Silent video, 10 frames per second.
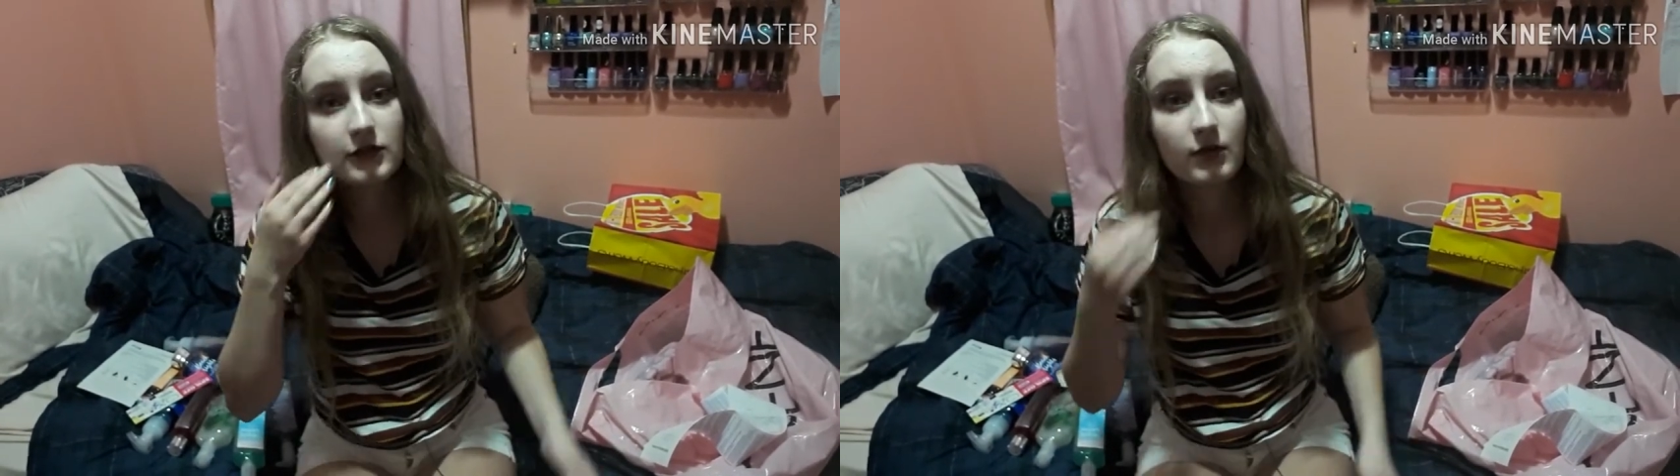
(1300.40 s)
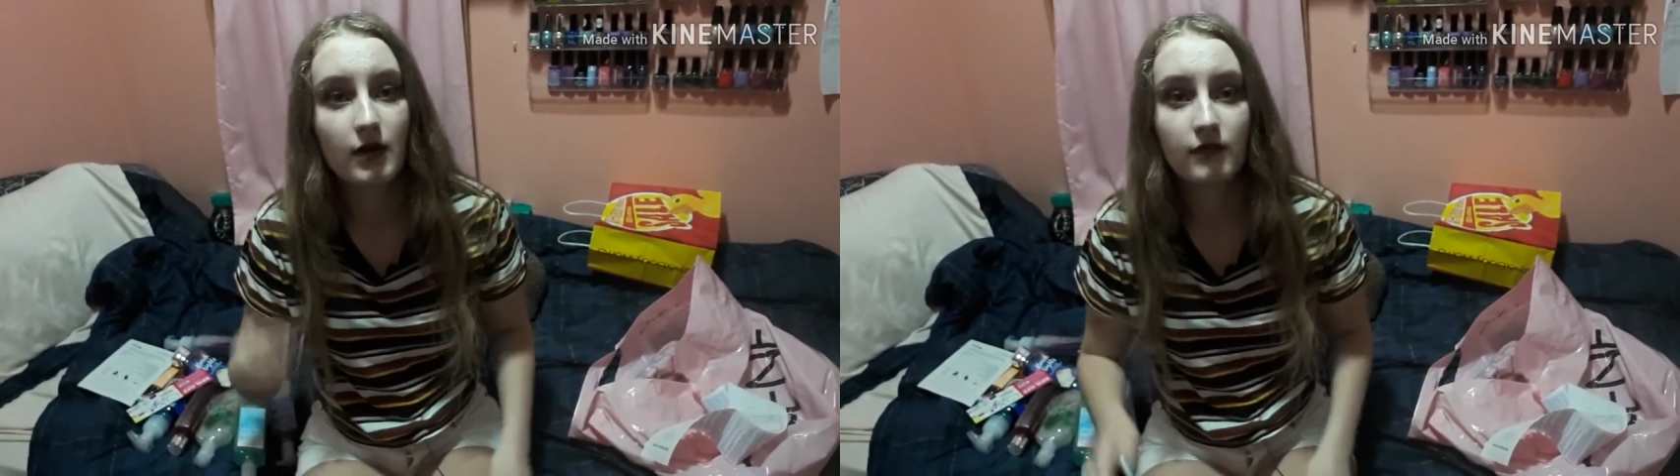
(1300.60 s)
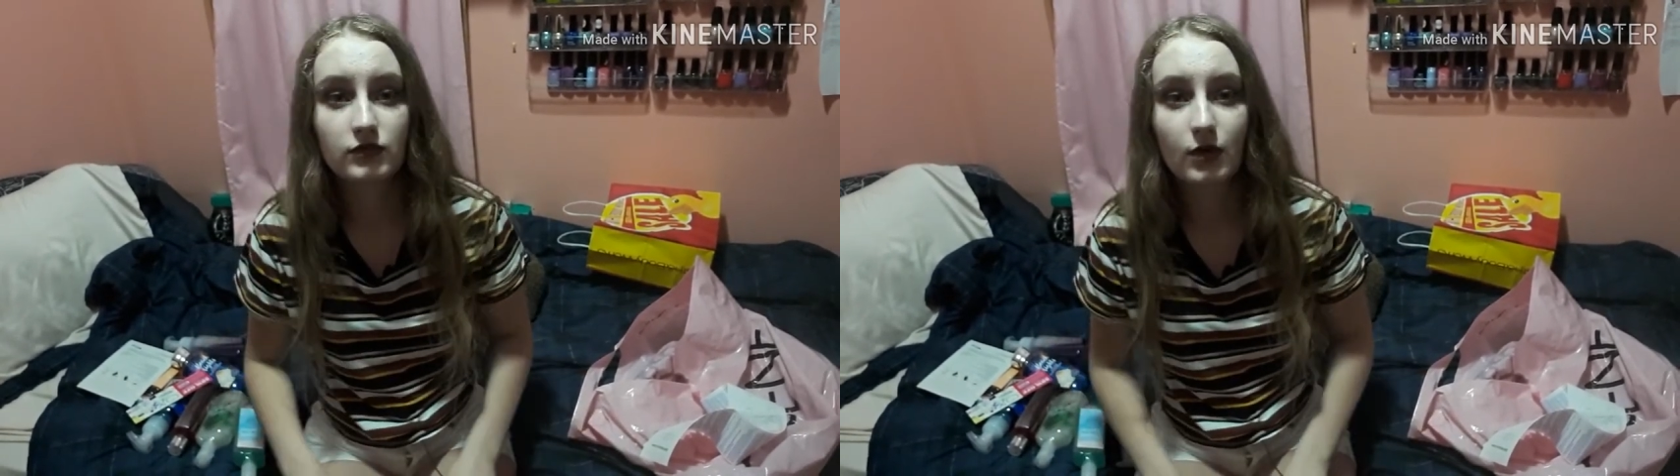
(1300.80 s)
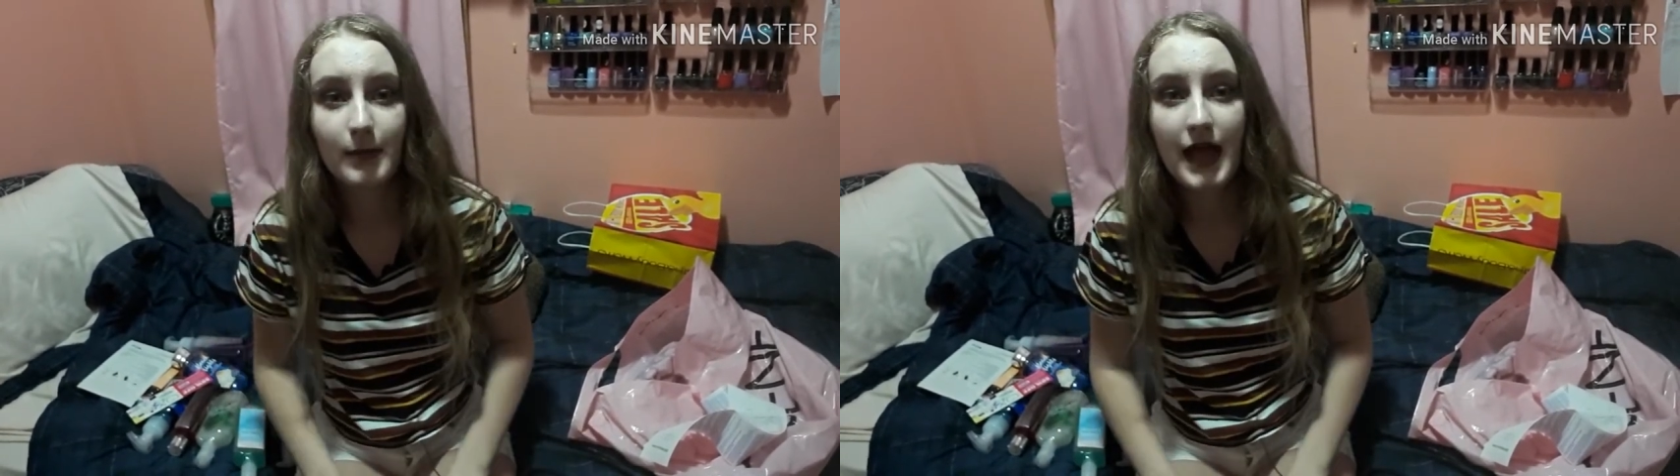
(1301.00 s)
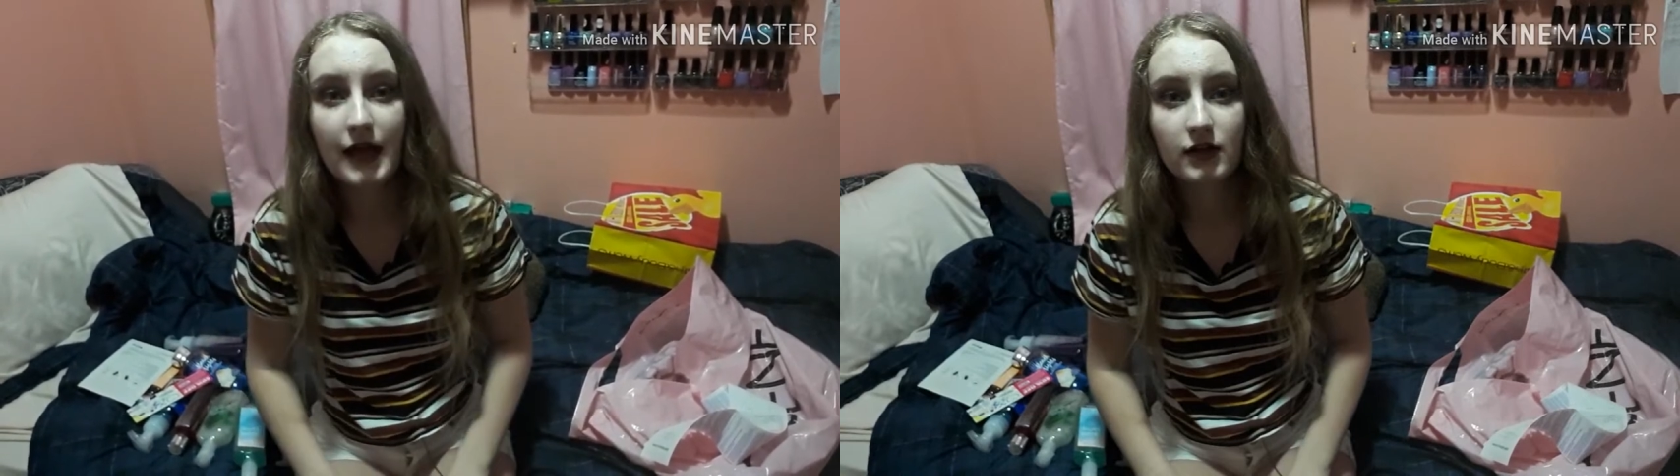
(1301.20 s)
so I don't have to go
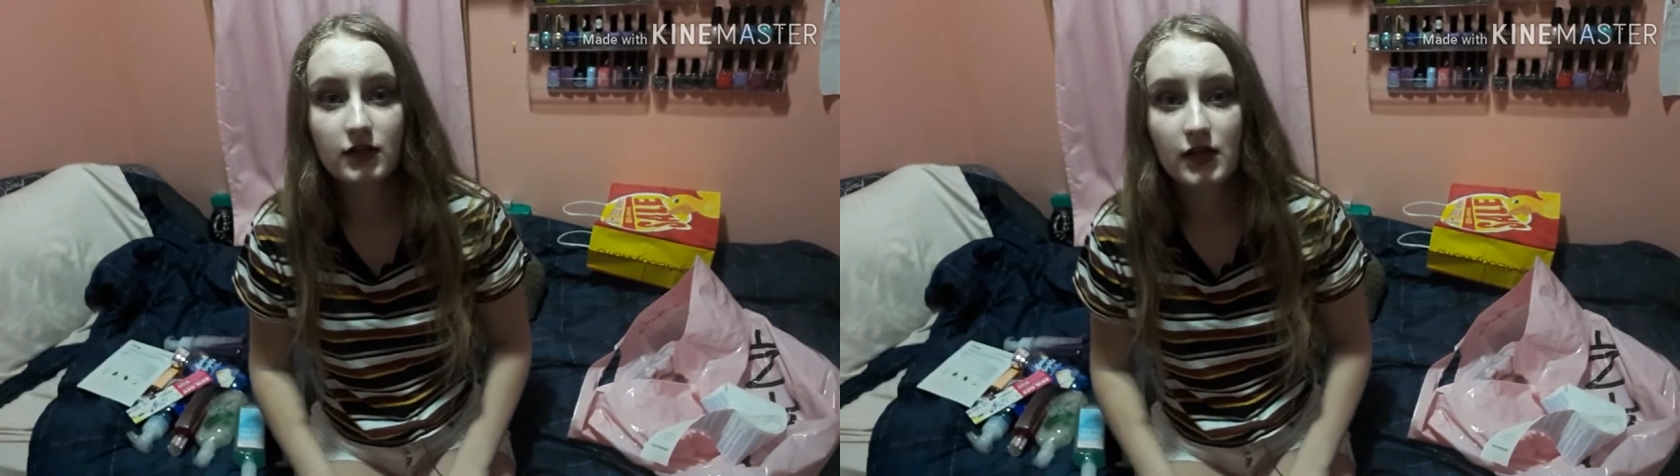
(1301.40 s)
back,